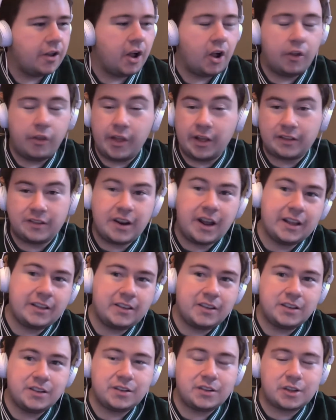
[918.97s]
That's not
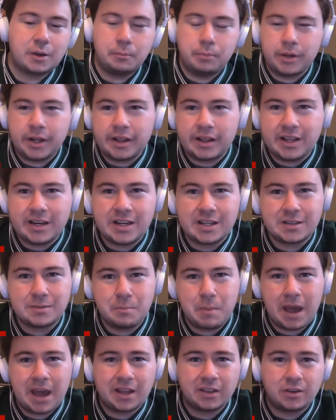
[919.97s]
to completely
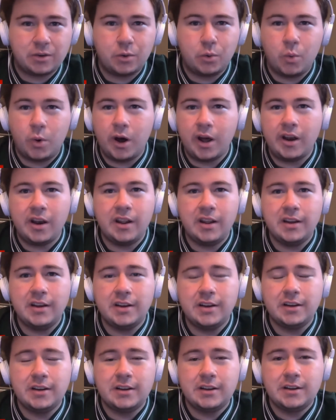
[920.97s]
dismantle what
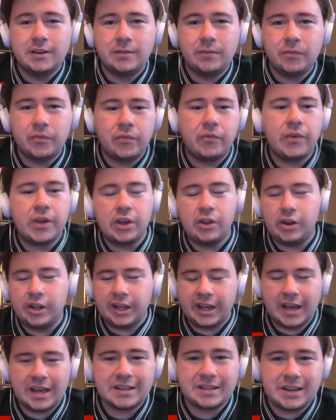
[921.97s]

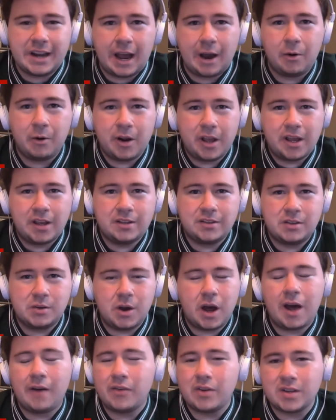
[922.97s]
fielding is nowadays. You
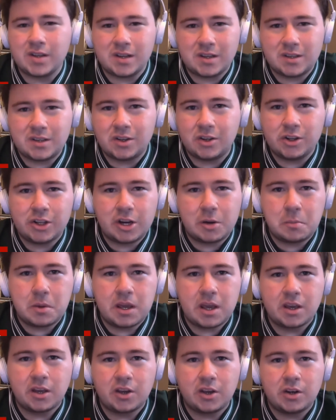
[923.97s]
obviously still need to
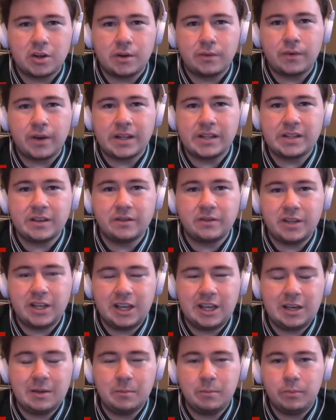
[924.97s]
be a good defensive
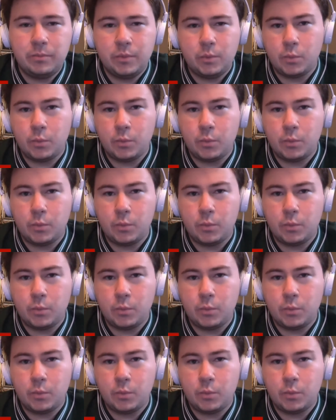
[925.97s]
team.